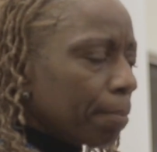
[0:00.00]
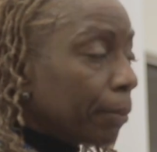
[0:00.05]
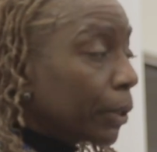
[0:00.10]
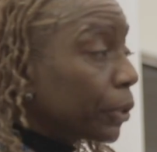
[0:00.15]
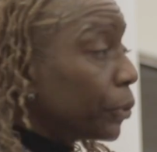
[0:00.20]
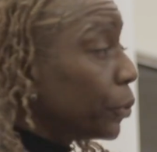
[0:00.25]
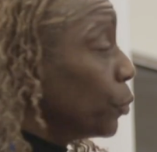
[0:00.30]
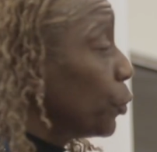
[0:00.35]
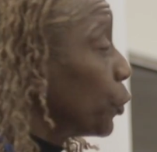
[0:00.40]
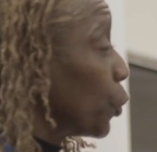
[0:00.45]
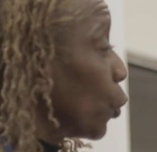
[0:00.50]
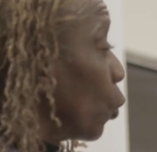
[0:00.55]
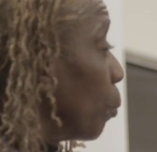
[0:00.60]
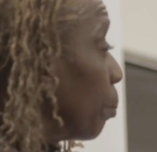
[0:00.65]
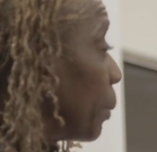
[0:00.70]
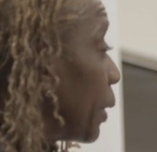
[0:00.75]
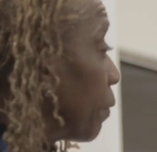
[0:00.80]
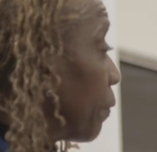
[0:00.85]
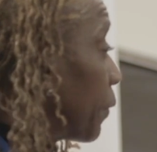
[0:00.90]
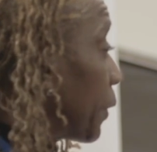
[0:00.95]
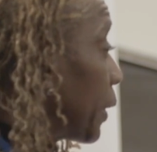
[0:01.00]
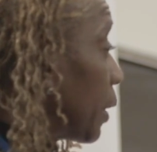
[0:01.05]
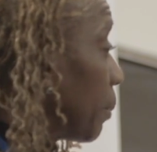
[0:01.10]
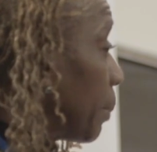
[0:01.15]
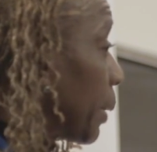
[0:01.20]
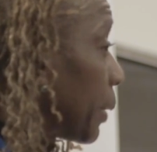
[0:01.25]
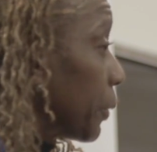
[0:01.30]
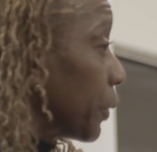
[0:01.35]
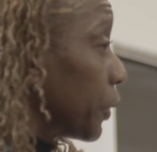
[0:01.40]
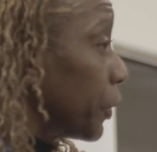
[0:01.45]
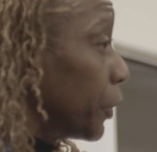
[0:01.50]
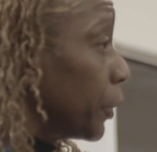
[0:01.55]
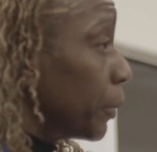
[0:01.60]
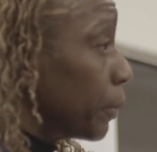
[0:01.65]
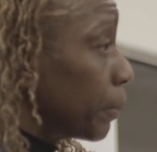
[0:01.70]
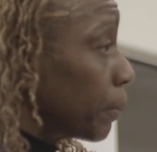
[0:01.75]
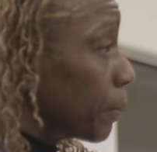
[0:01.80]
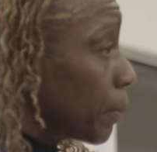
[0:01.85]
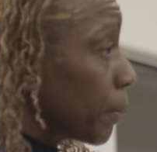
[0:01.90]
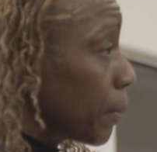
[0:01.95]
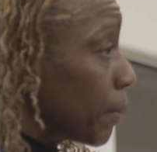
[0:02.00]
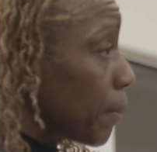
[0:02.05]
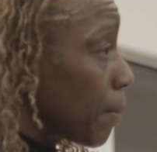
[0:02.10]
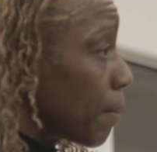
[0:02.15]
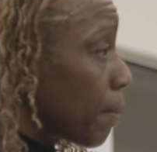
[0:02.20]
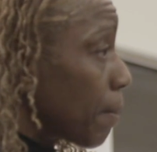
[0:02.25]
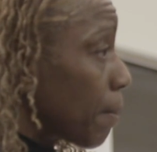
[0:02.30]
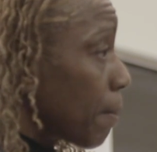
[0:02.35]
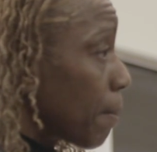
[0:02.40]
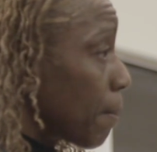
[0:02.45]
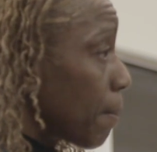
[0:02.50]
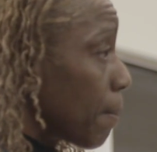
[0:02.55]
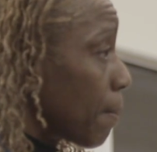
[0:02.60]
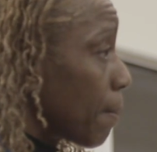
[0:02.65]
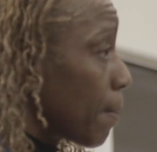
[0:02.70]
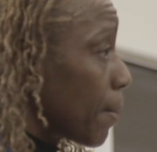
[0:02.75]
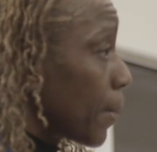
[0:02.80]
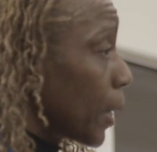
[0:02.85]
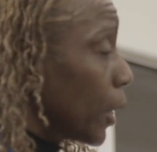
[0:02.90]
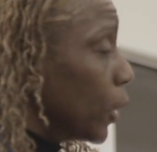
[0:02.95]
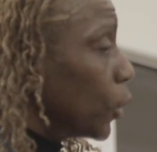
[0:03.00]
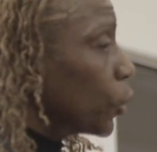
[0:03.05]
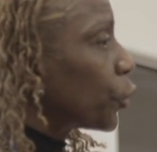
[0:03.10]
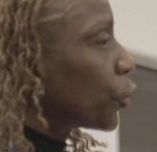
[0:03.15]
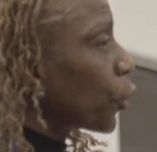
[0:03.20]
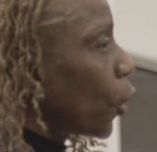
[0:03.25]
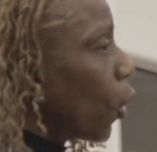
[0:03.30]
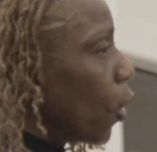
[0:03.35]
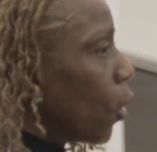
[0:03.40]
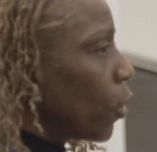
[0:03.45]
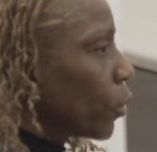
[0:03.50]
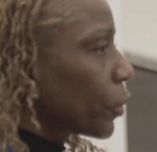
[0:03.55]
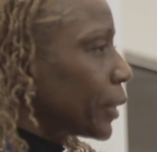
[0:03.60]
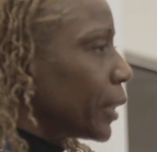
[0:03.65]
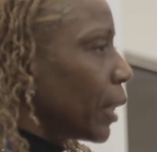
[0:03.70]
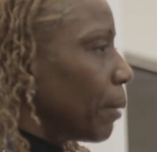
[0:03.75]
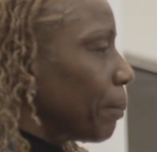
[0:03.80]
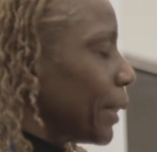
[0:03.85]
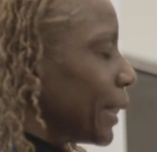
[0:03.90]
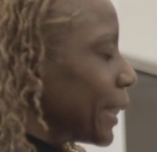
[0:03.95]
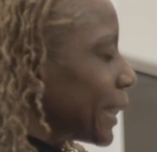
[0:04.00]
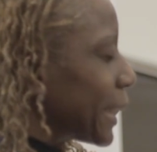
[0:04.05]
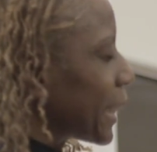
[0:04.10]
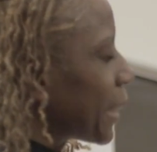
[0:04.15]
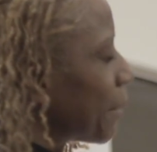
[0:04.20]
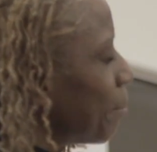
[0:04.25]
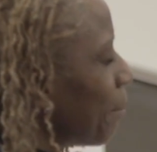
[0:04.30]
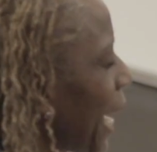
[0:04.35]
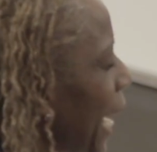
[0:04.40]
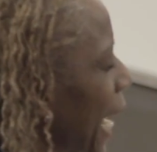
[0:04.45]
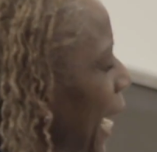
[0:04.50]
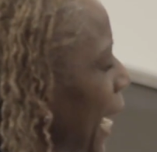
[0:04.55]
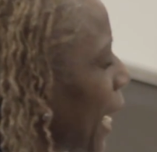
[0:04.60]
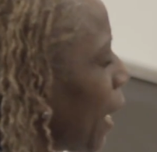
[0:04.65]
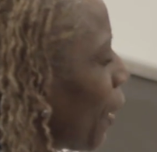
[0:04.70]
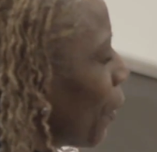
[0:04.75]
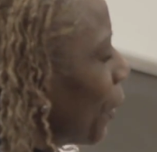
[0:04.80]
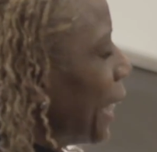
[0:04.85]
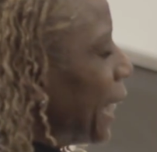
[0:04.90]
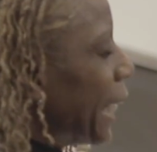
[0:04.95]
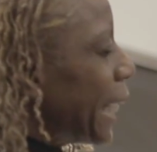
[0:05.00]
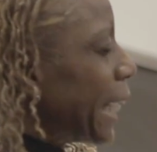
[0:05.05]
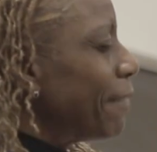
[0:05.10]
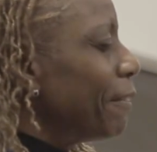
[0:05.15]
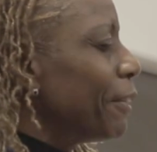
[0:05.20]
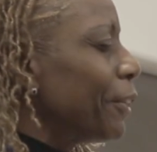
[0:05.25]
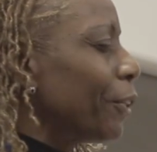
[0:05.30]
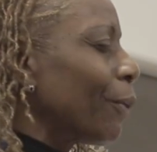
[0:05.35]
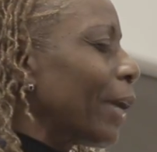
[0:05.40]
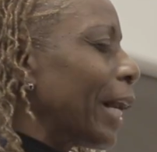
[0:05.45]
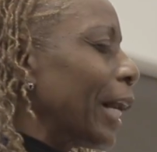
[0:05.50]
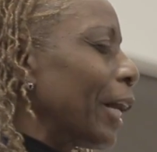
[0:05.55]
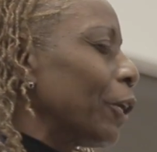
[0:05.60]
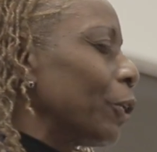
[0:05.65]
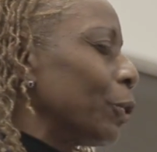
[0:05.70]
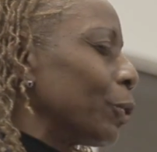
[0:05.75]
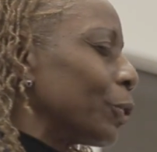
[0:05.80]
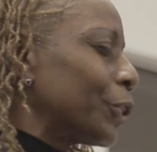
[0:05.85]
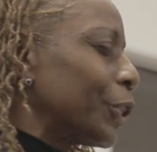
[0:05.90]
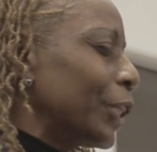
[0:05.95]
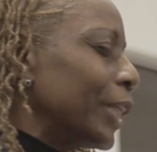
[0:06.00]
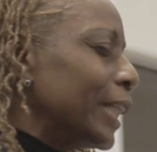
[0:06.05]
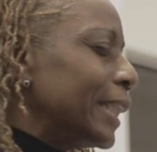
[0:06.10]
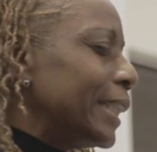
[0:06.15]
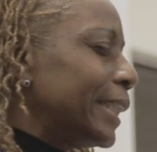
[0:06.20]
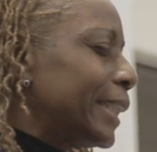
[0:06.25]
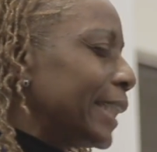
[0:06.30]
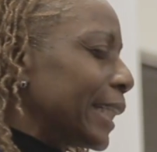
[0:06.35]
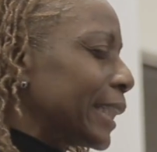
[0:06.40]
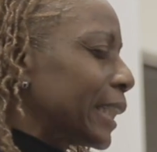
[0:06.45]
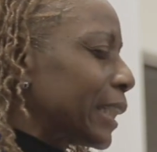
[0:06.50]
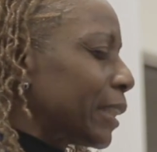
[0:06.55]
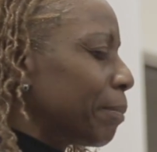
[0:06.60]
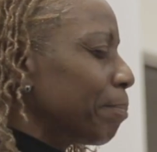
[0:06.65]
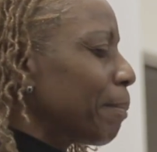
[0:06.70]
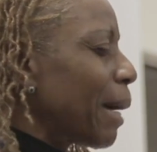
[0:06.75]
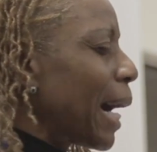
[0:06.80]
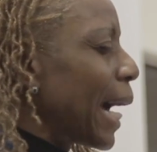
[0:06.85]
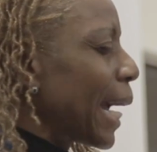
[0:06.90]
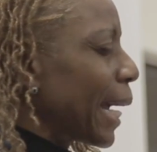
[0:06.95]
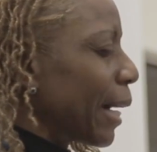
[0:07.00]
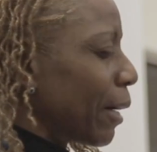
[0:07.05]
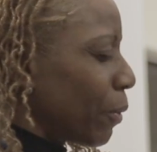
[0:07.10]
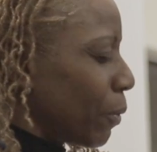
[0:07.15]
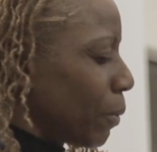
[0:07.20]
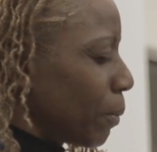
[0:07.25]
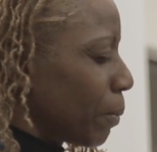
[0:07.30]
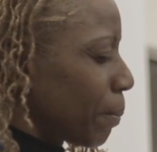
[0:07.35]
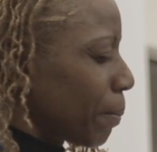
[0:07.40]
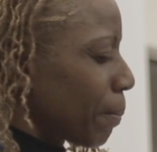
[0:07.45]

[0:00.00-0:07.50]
But you told me to forget about her too. Songs tell me to smile, even though I hurt, just smile.